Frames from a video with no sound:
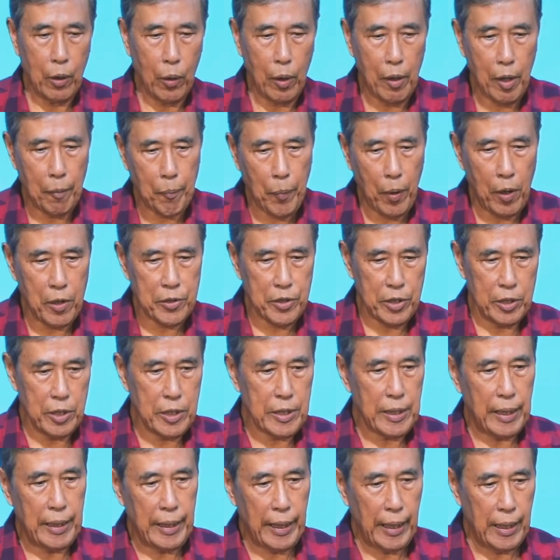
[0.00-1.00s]
They were
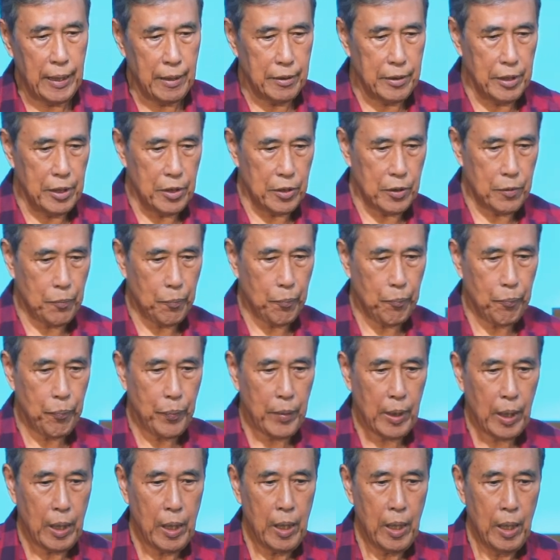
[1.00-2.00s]
apostles and elders.
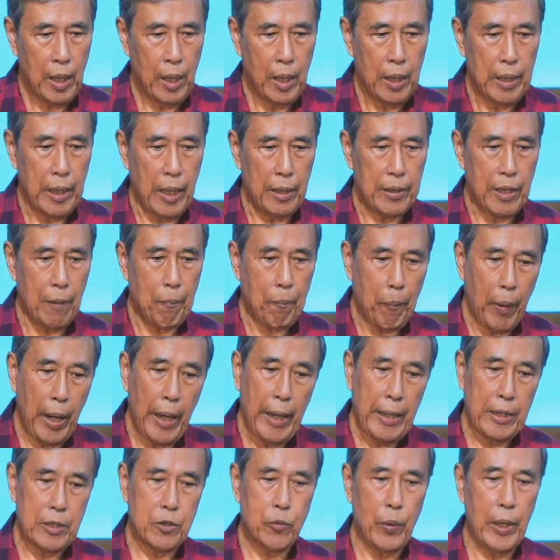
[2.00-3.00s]
Now, the
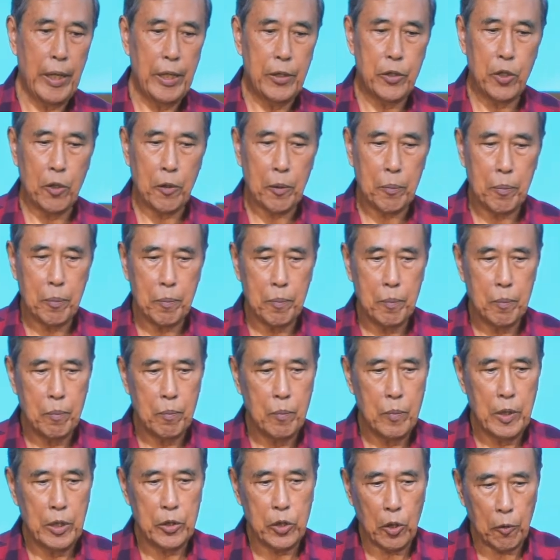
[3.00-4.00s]
place where it
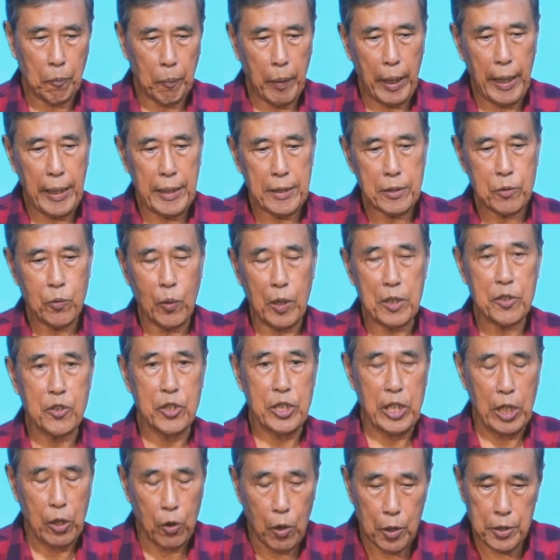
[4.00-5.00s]
took place was
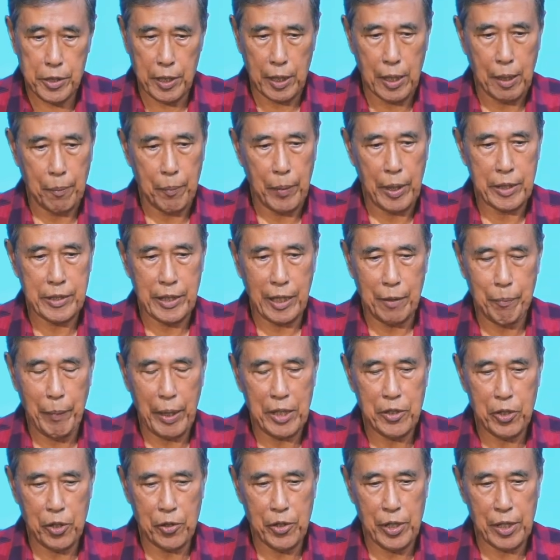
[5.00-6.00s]
Jerusalem, as I
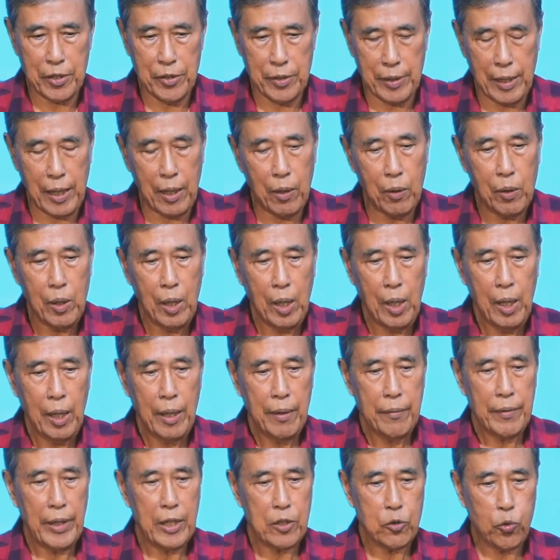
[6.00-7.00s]
mentioned just now.
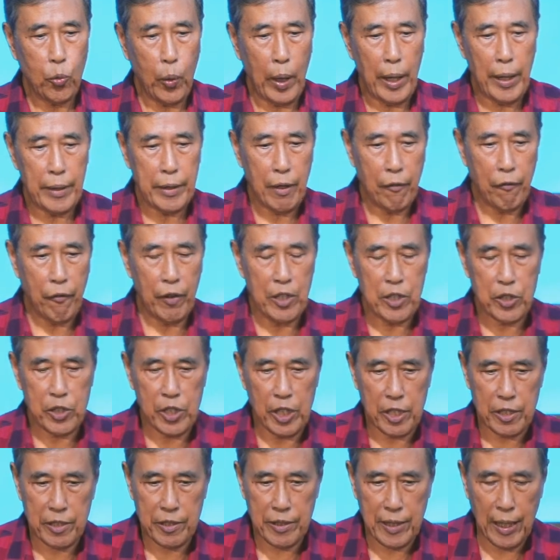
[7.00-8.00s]
That's where the
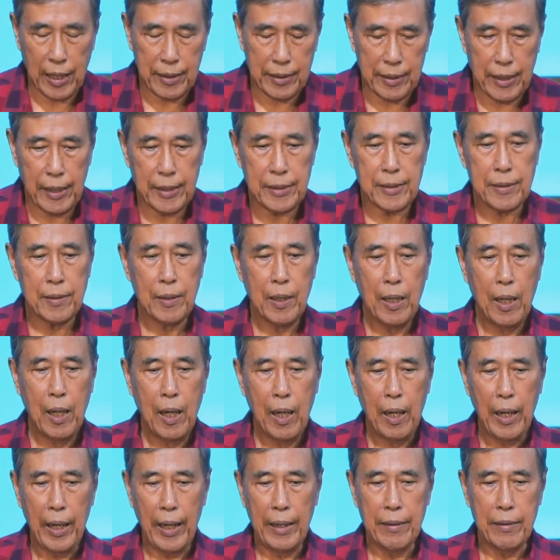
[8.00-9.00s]
first church started,
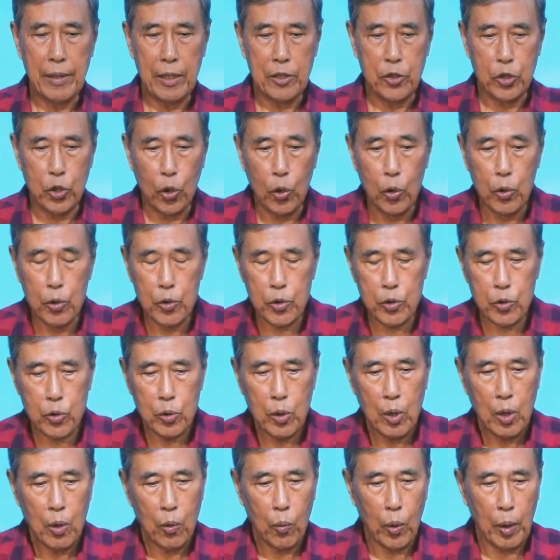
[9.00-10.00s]
and the
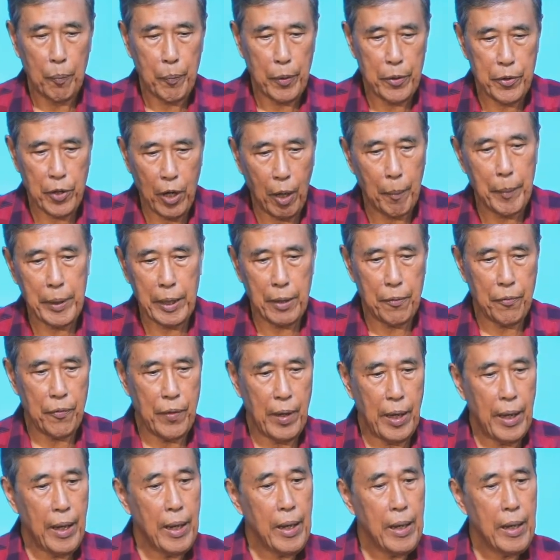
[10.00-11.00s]
Jews were
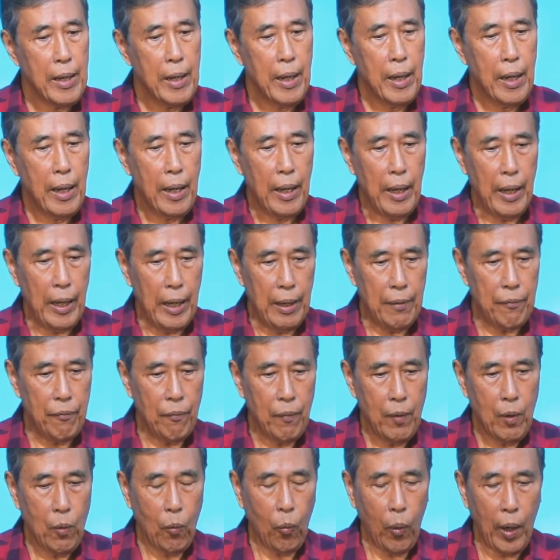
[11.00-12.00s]
predominant there,
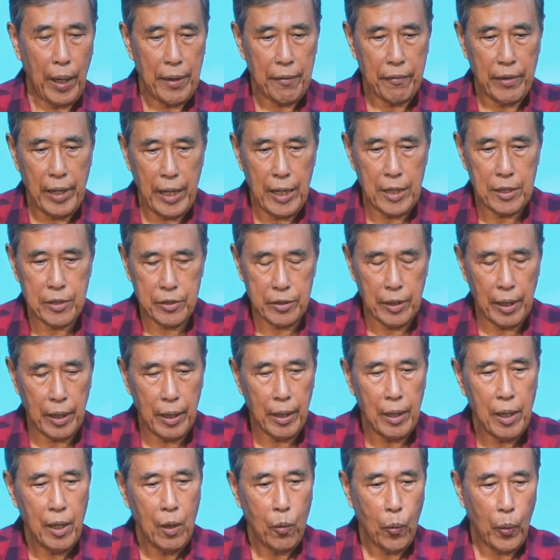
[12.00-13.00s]
and what they
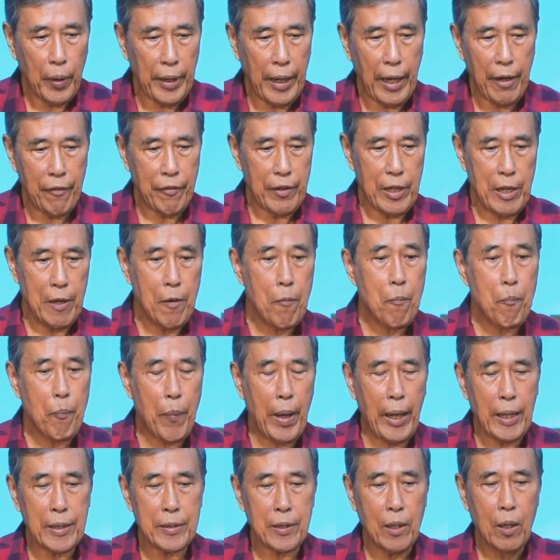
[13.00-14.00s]
say would have
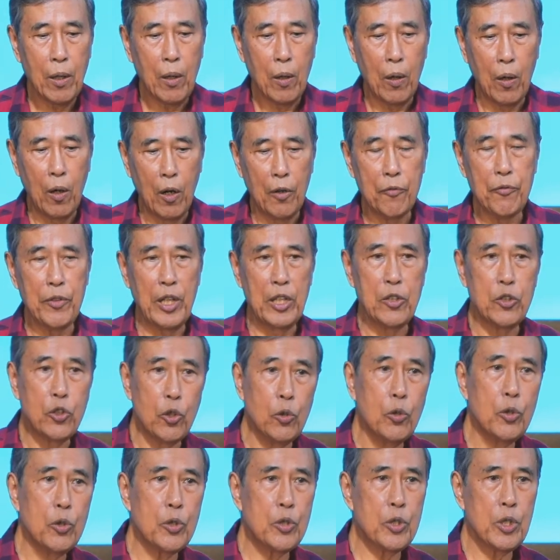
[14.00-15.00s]
impact on the
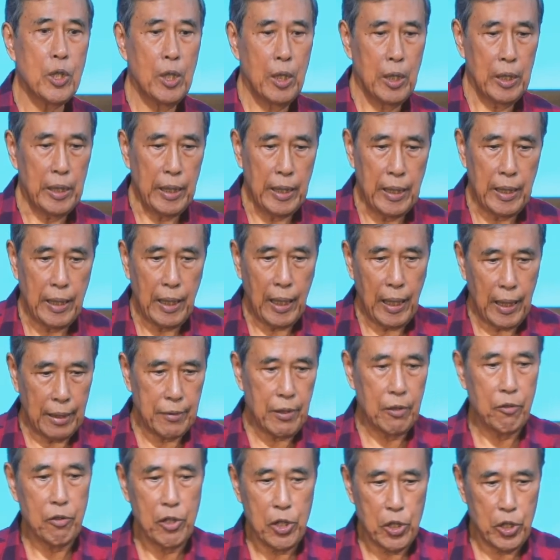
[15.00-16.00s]
Jews in
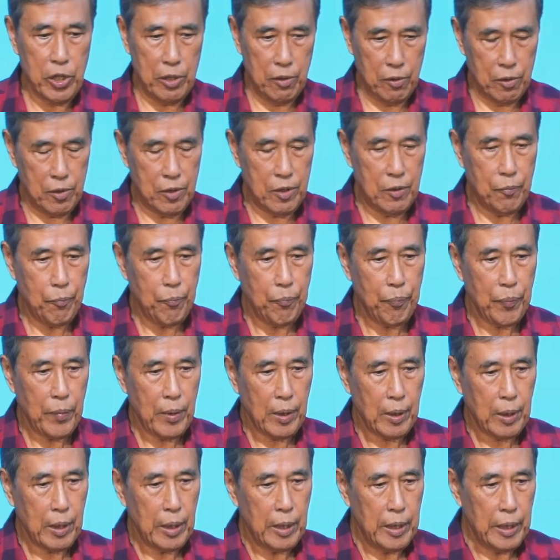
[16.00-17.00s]
other regions,
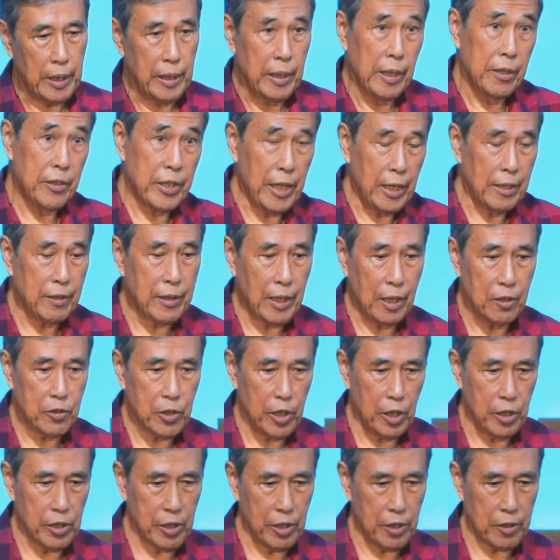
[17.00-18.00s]
in the Gentile
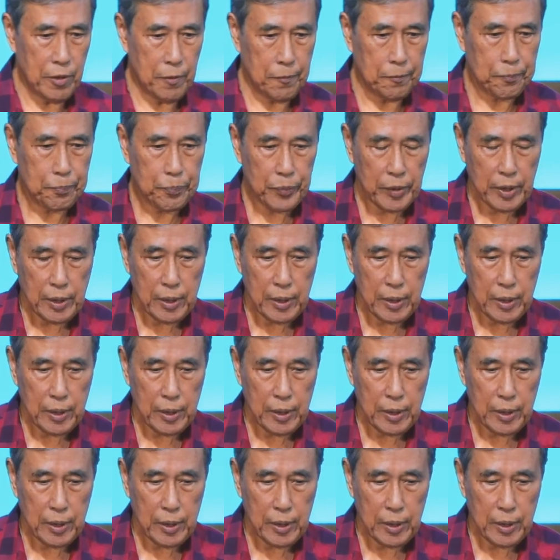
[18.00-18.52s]
churches.